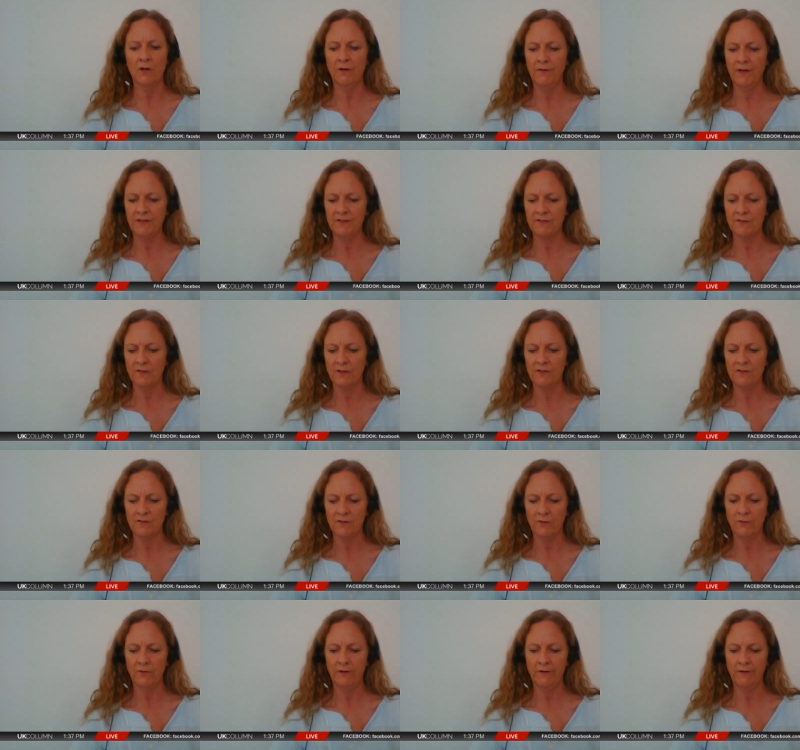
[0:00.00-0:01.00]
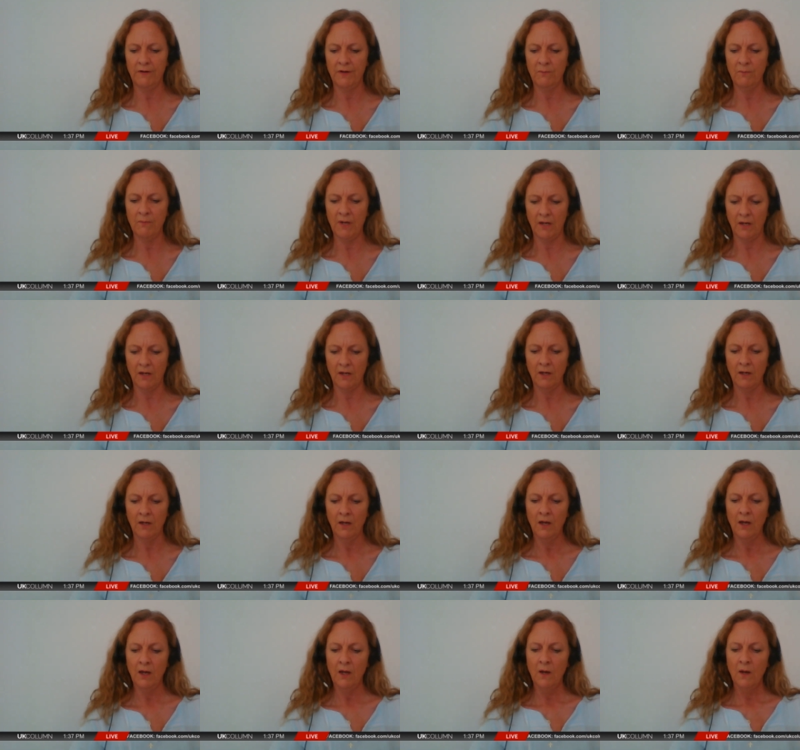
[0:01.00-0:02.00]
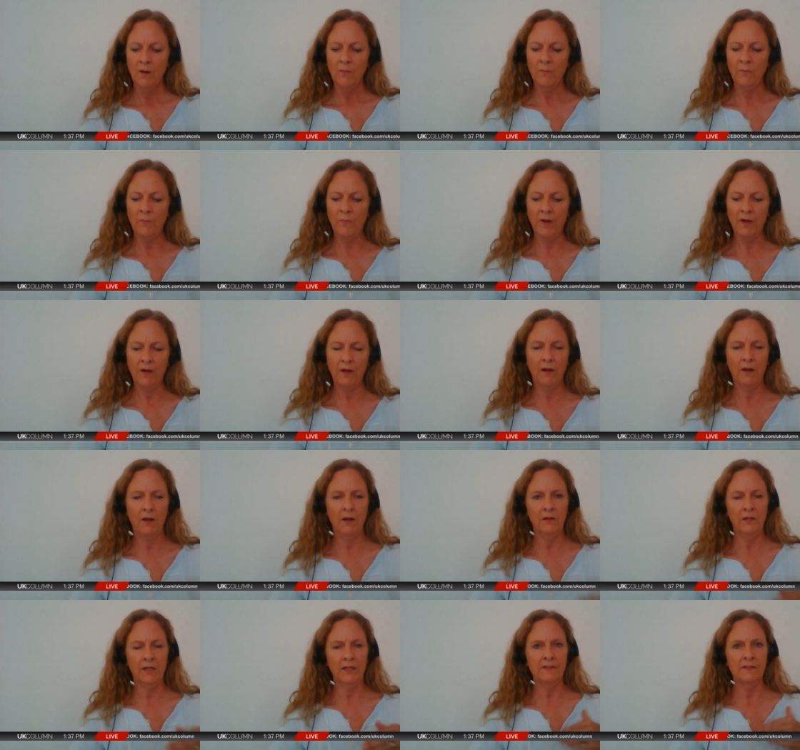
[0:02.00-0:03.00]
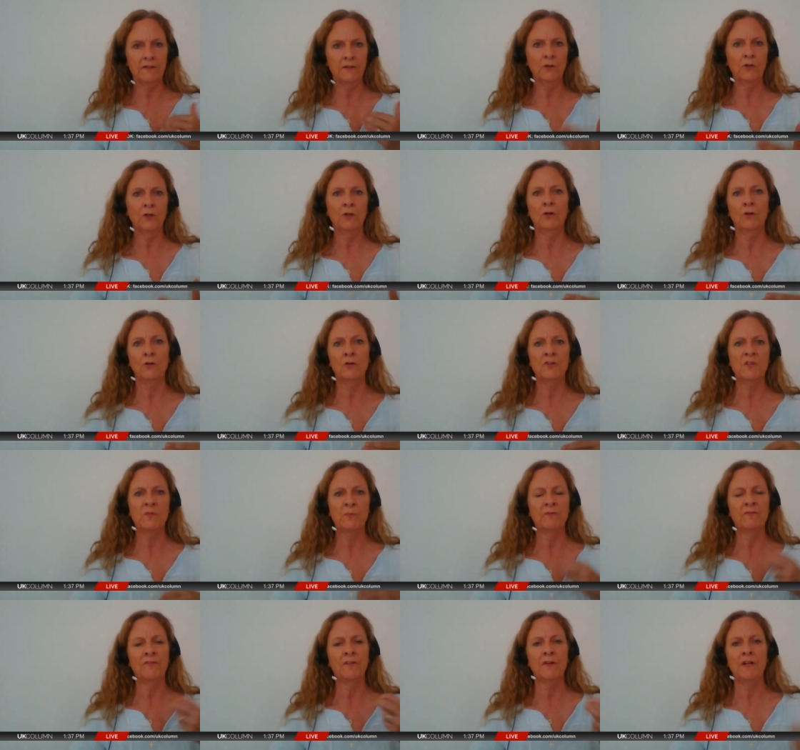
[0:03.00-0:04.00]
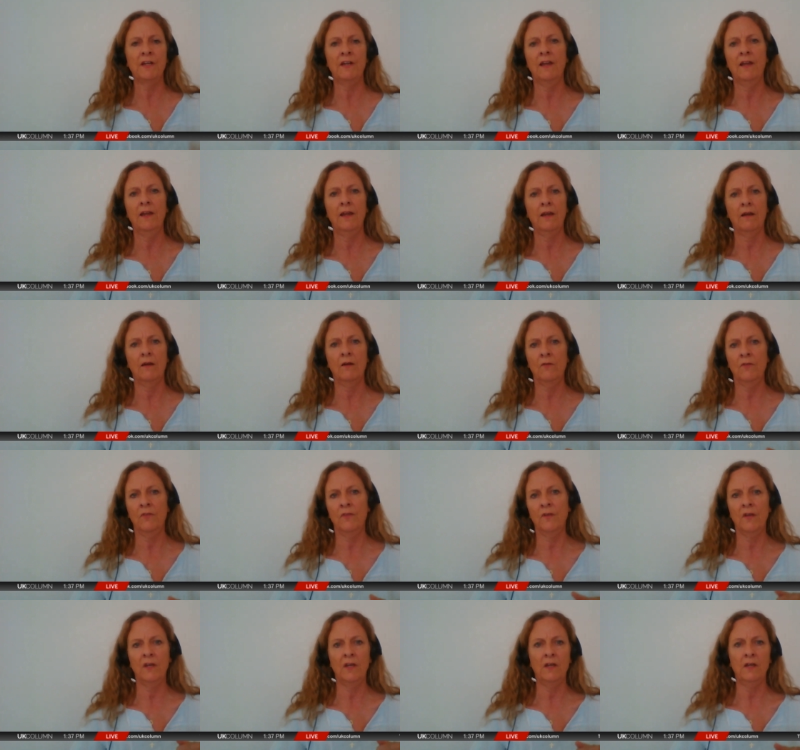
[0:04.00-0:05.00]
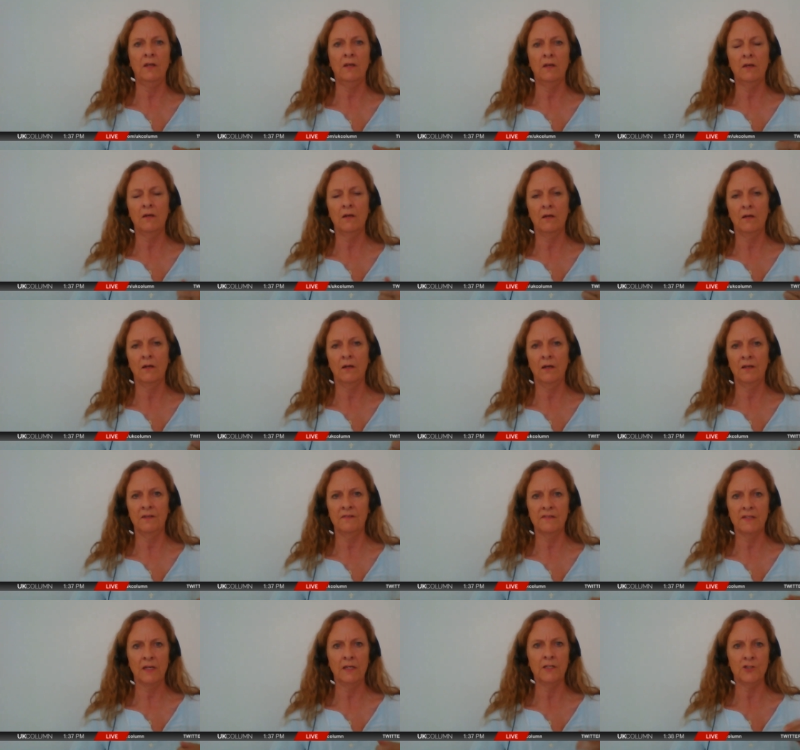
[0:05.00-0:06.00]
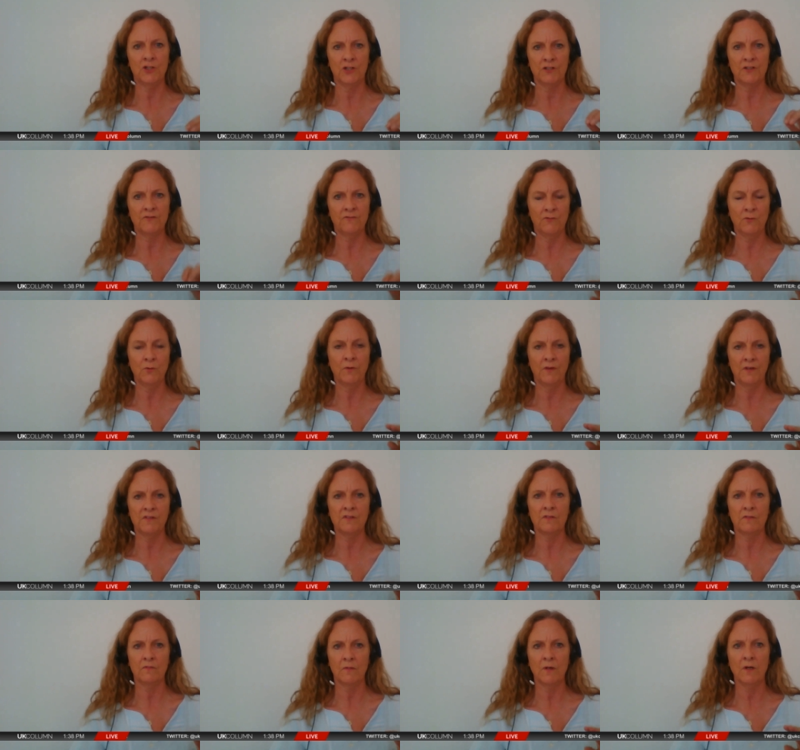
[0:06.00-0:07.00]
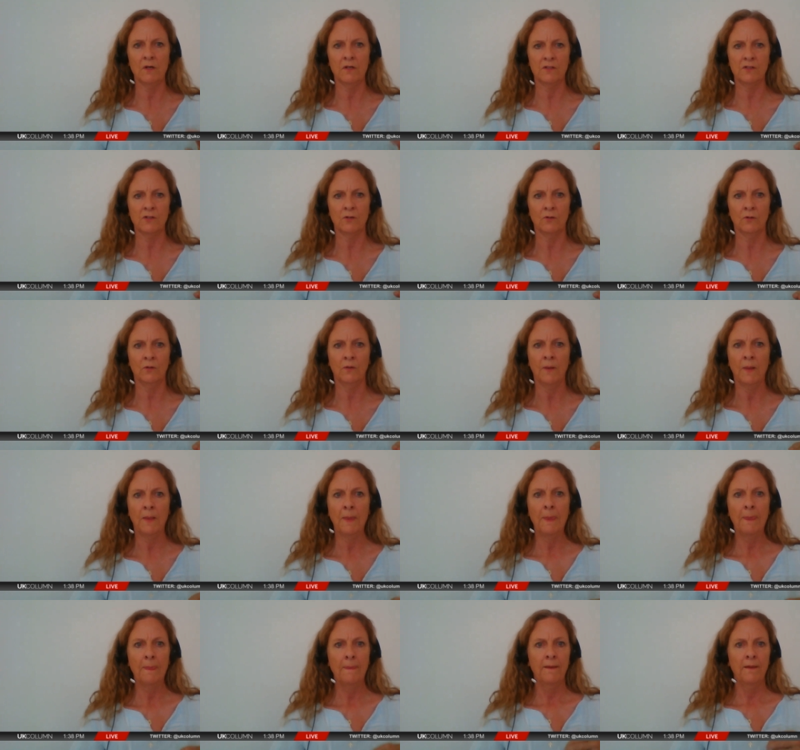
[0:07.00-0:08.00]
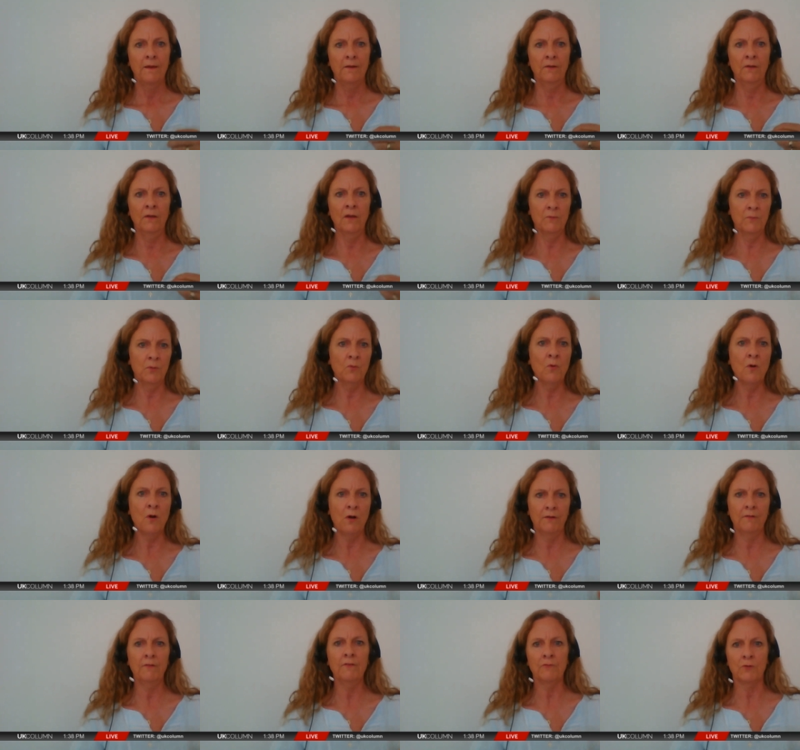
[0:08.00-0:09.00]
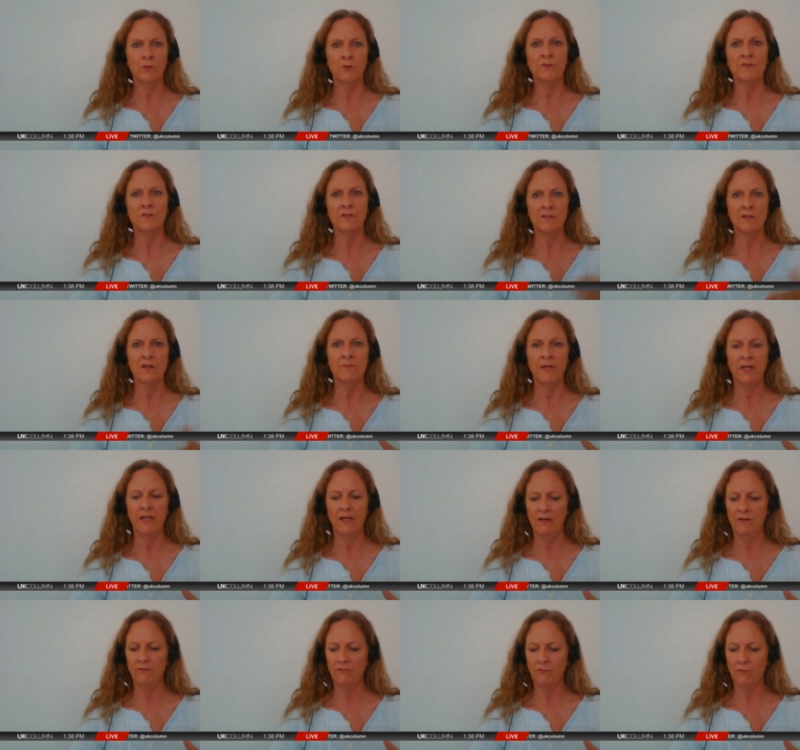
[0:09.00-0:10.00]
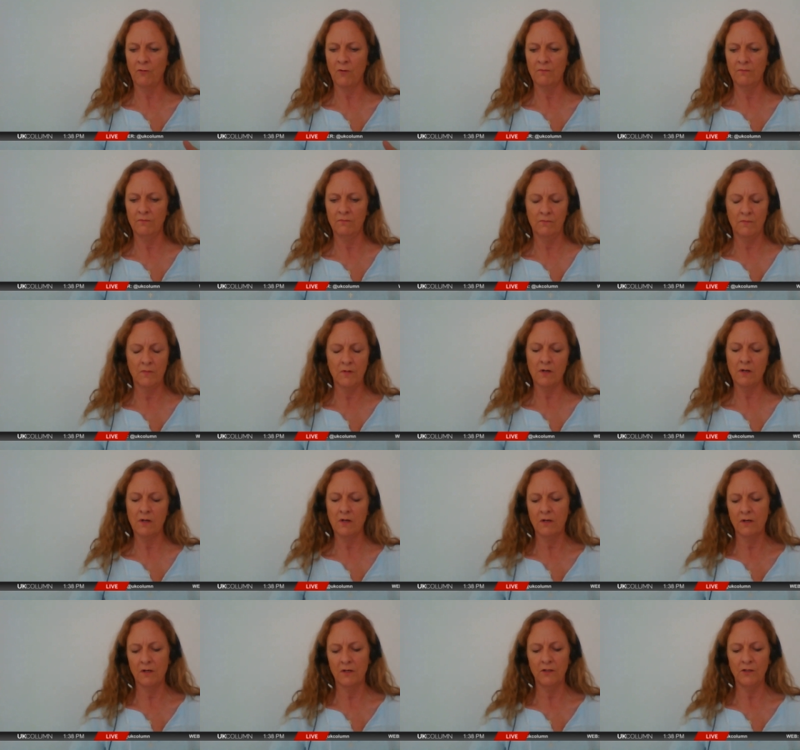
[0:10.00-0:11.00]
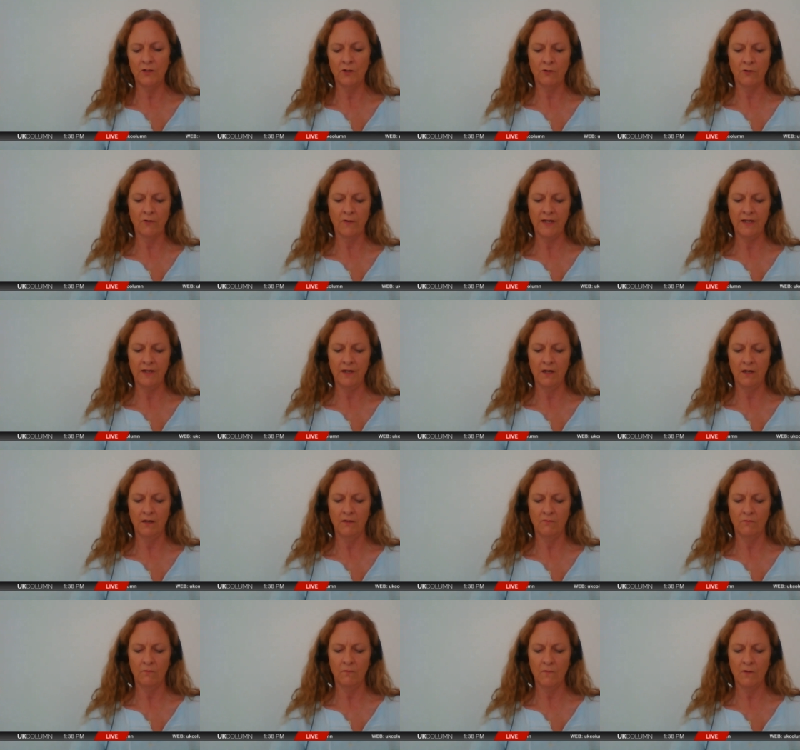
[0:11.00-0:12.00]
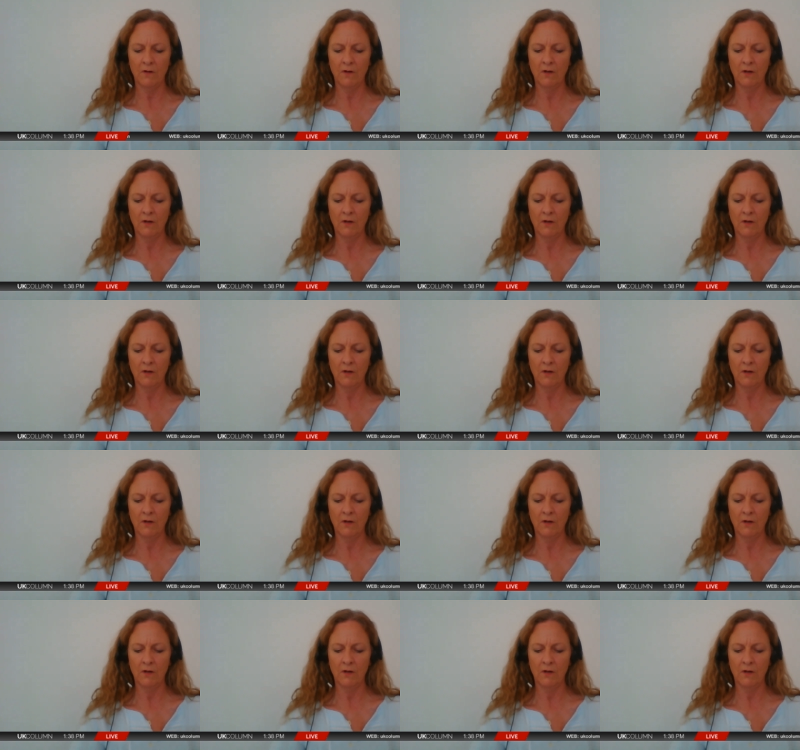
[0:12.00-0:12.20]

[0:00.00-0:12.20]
are inside Syria in a minute, but let's look at who's providing the intelligence for this article. Number one, of course, it's coming in from Ukrainian